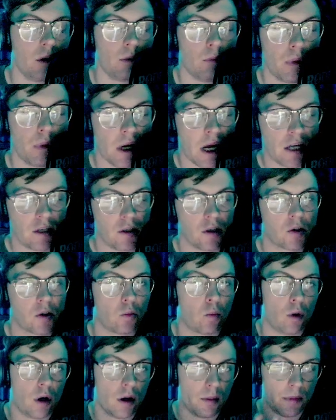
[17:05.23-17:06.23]
but I just
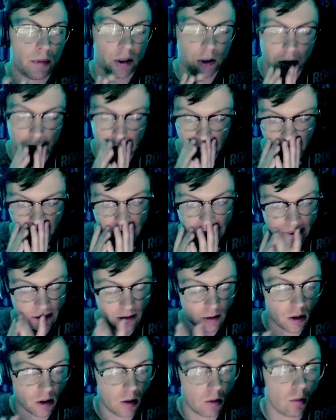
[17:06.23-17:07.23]
want to make sure you guys
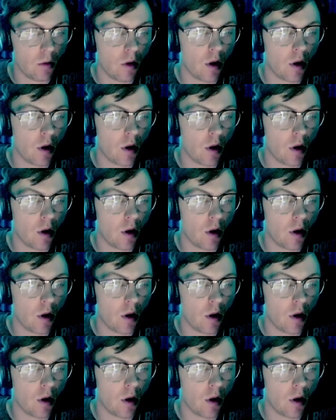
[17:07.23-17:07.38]
know.